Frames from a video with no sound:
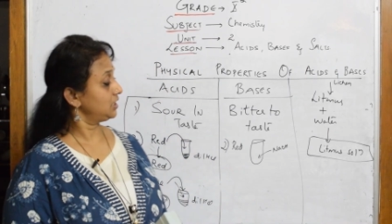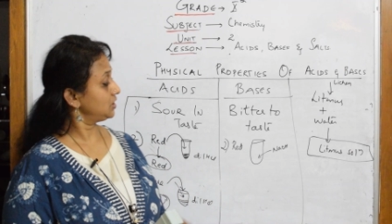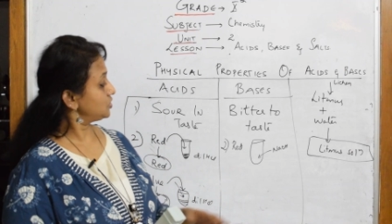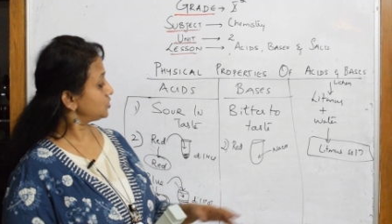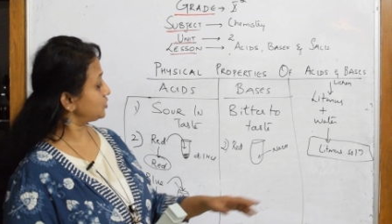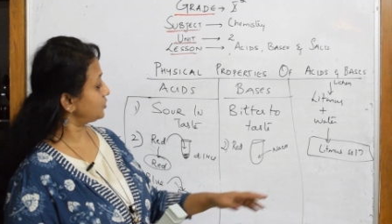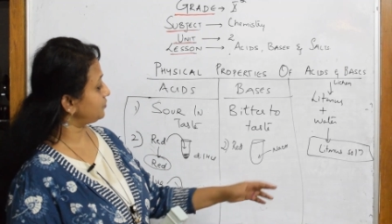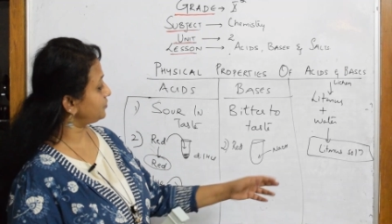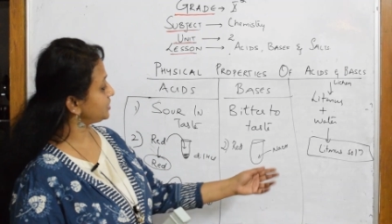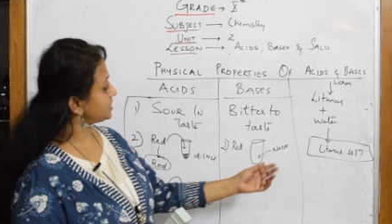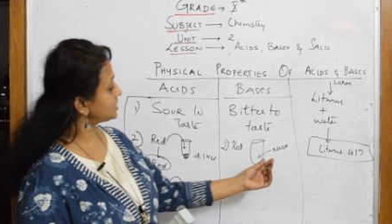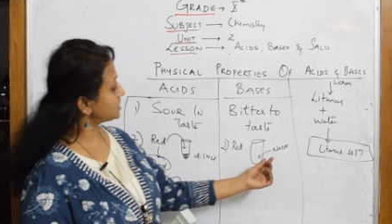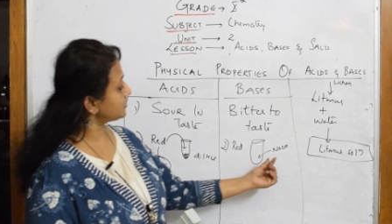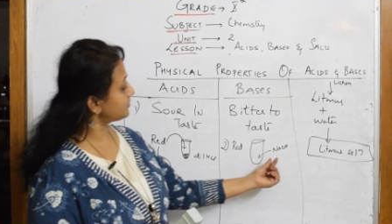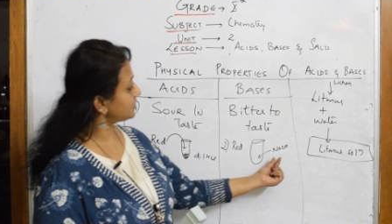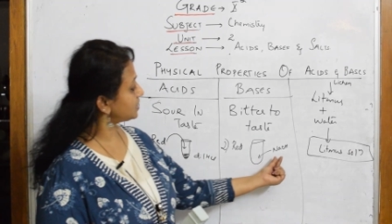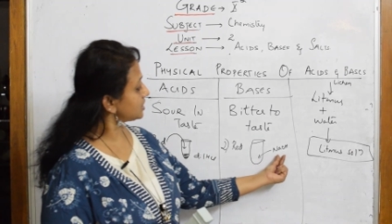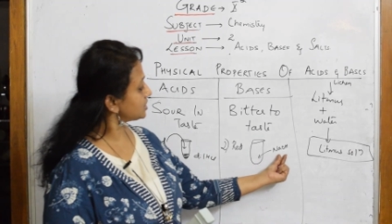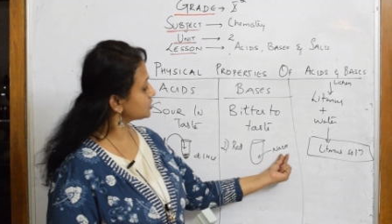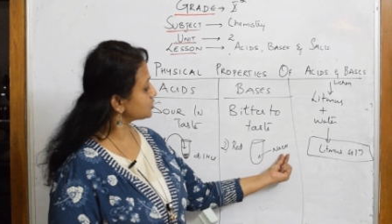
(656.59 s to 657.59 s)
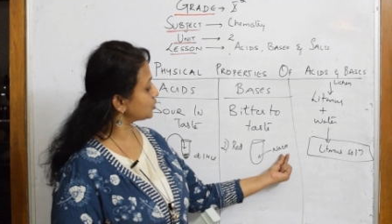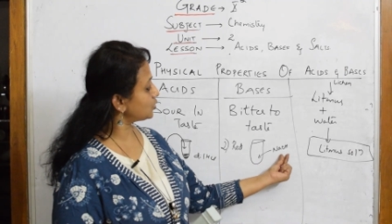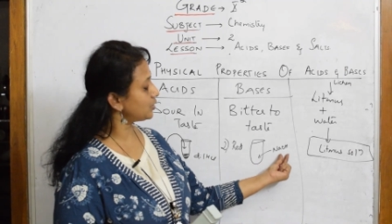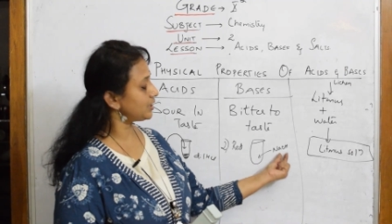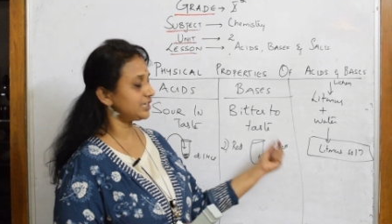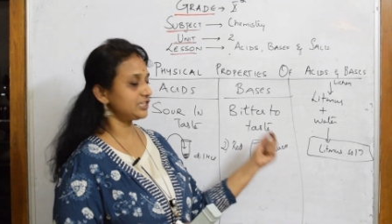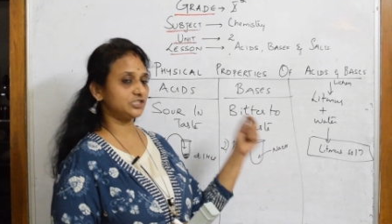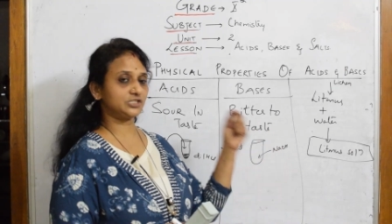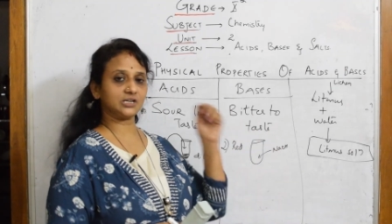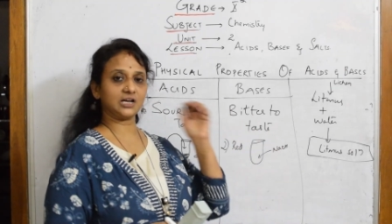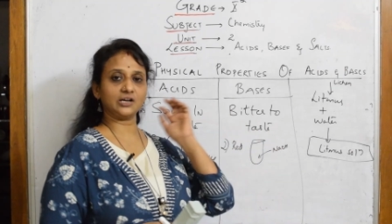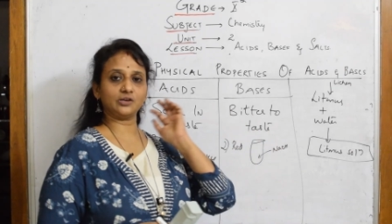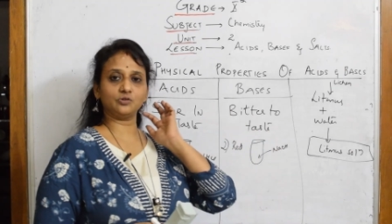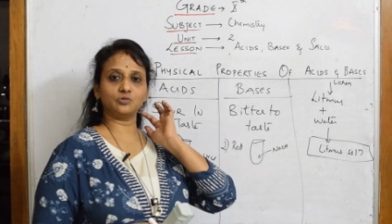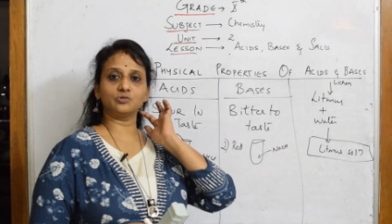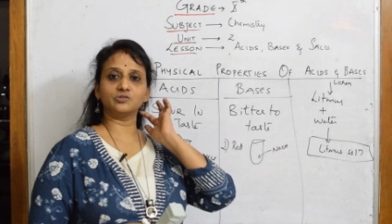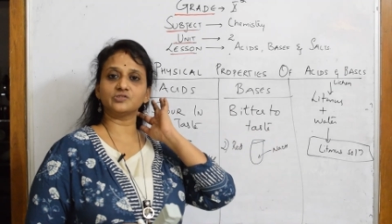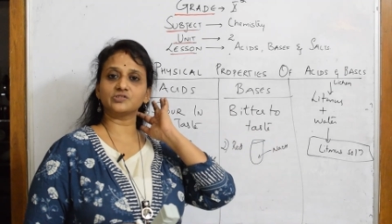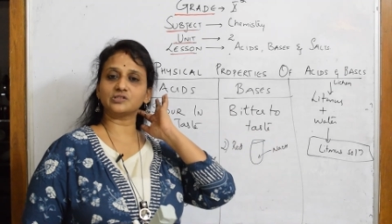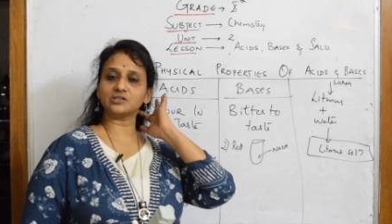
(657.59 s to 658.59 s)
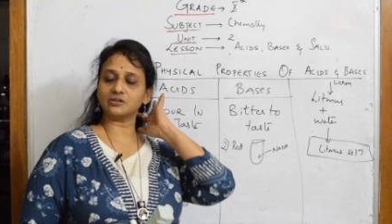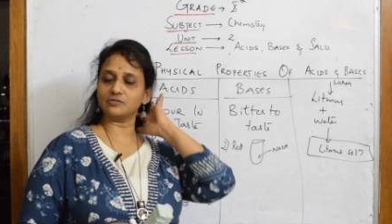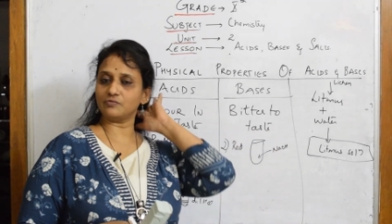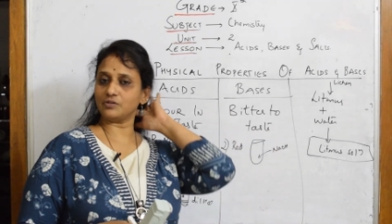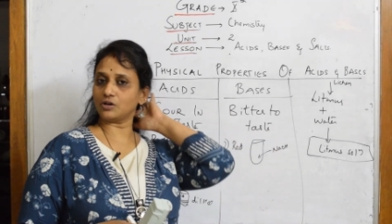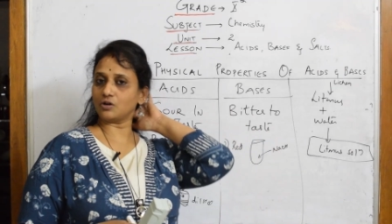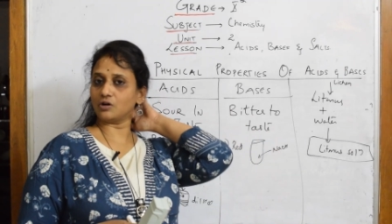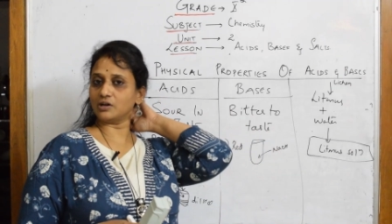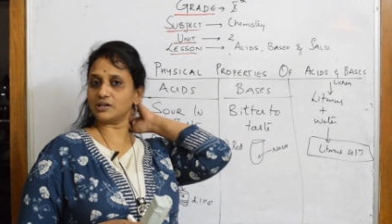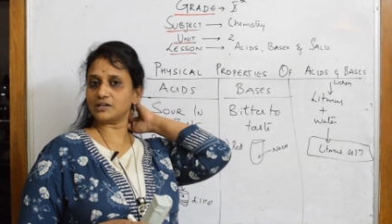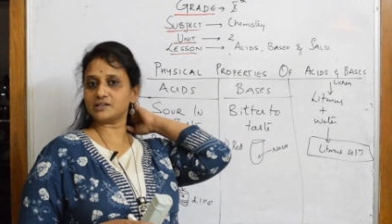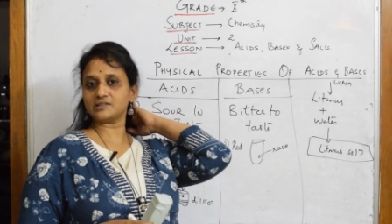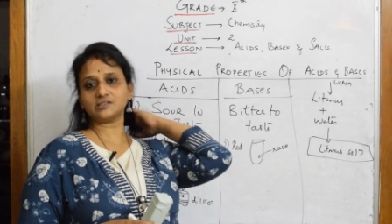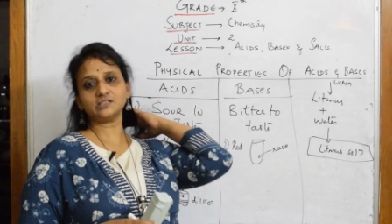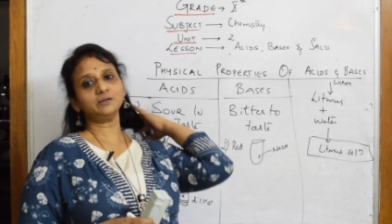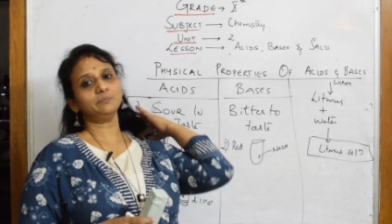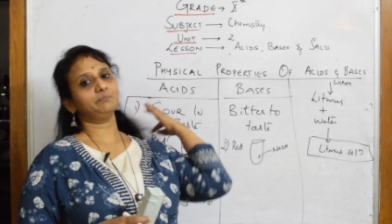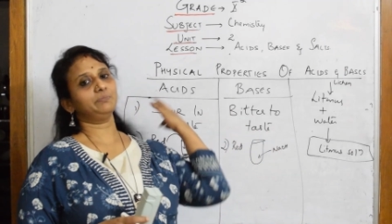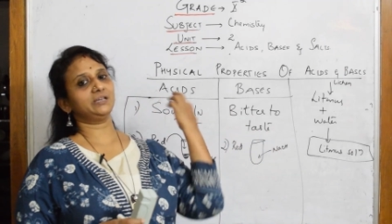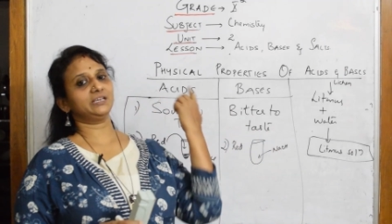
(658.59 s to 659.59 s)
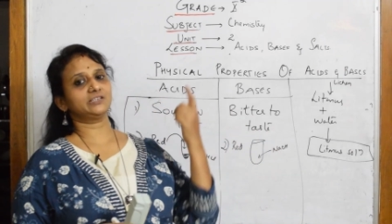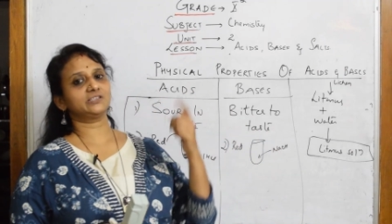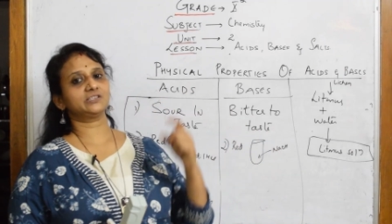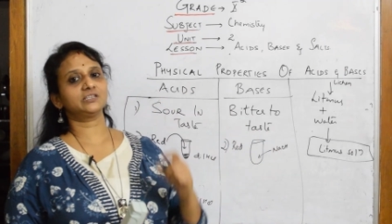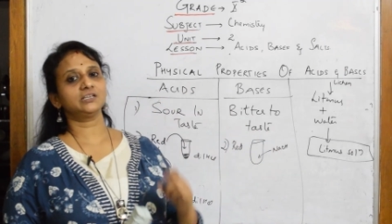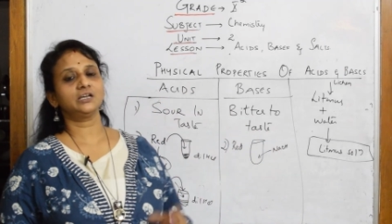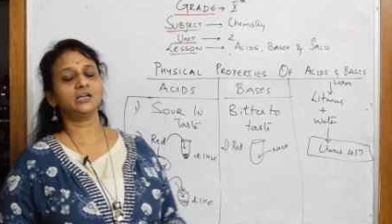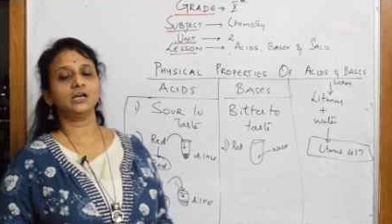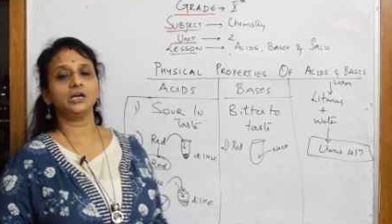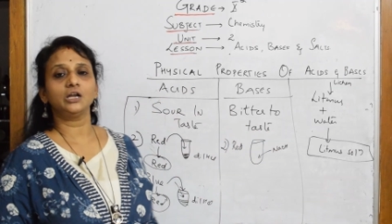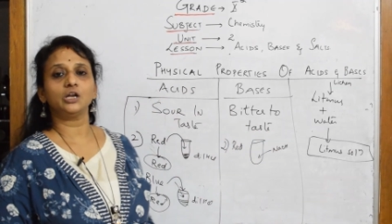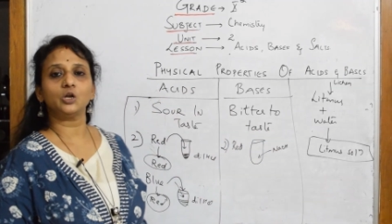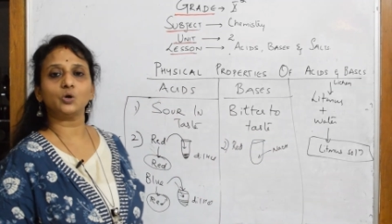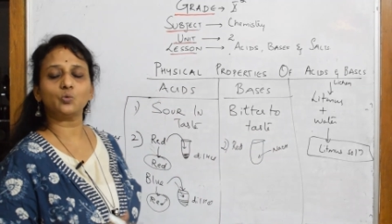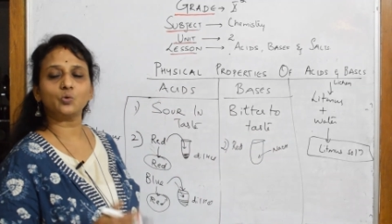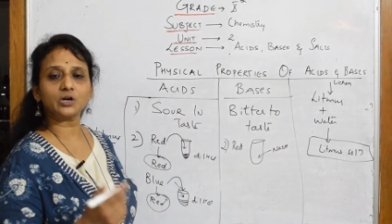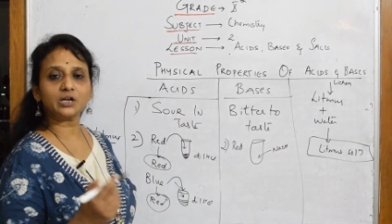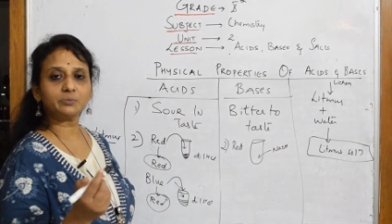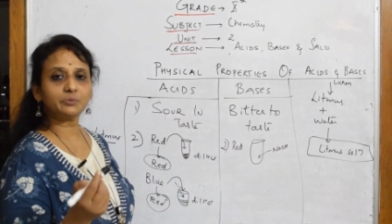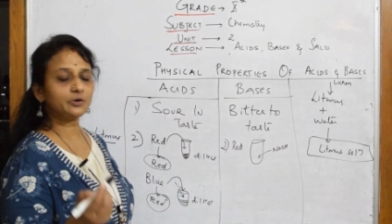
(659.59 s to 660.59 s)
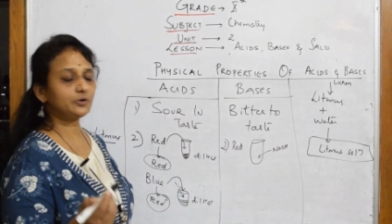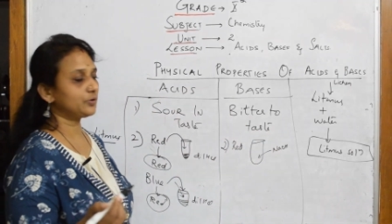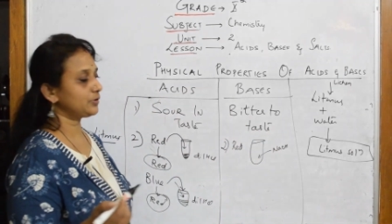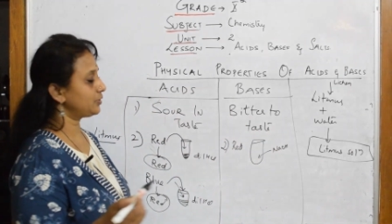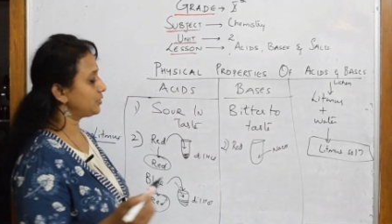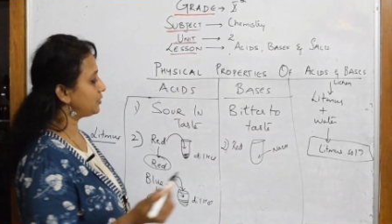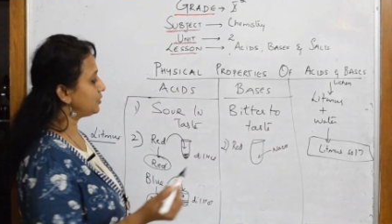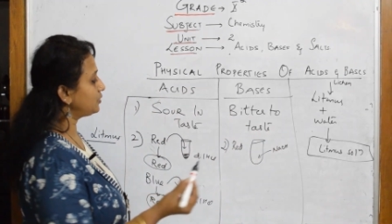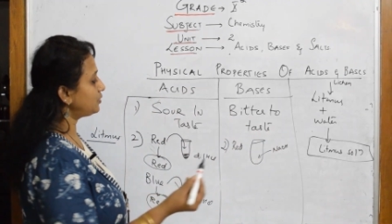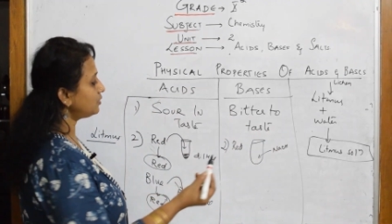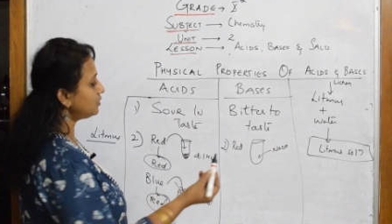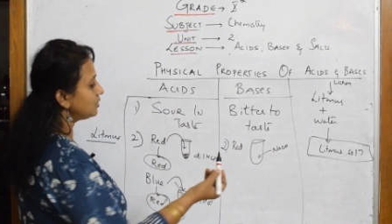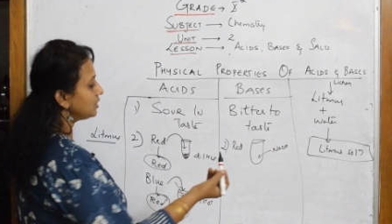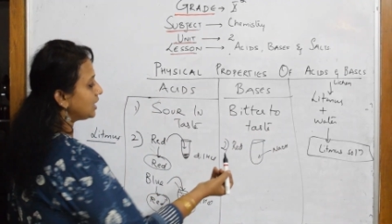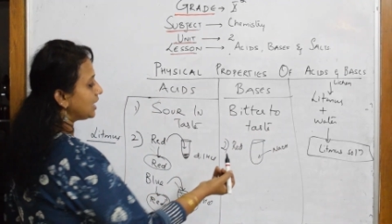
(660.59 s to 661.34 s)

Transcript: So whichever has OH ions, we call it as a base. Now what am I going to do?